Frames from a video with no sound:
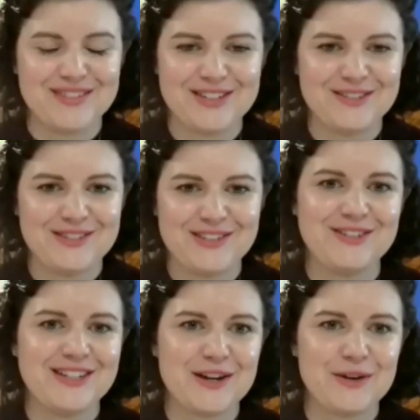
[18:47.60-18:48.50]
to
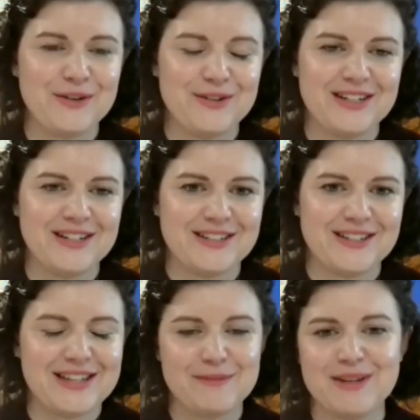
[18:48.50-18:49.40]
decode and
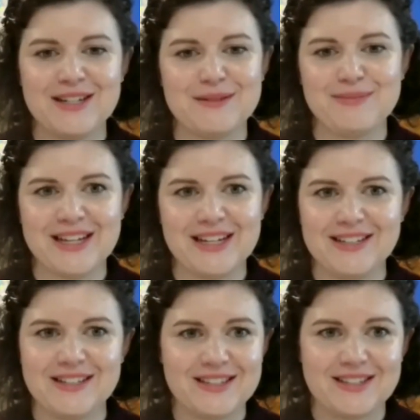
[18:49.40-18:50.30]
to segment and
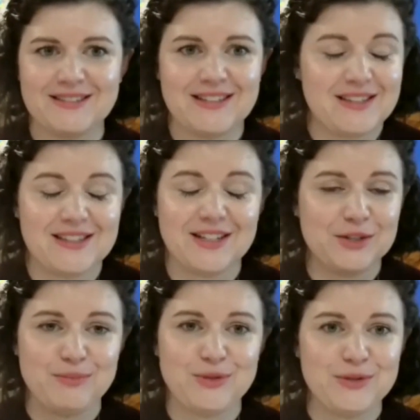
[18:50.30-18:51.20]
blend. It's such
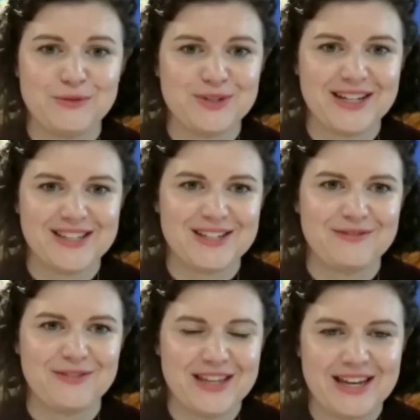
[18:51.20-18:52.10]
a beautiful text
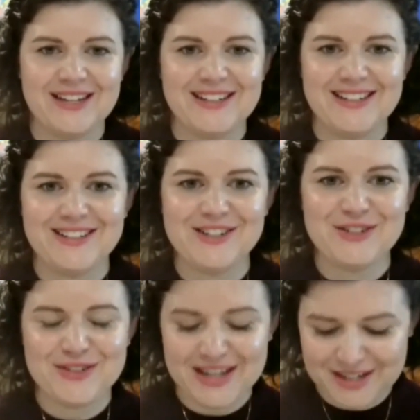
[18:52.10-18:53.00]
for that, to
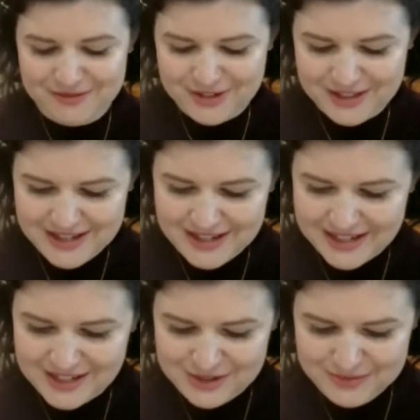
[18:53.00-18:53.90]
do that in a really
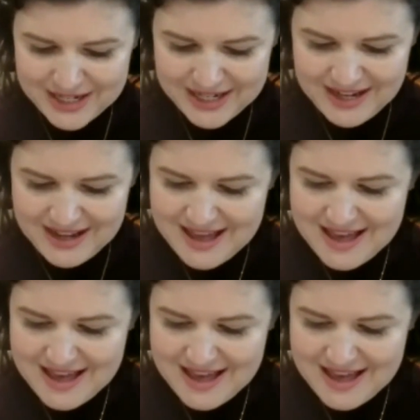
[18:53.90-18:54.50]
engaging way.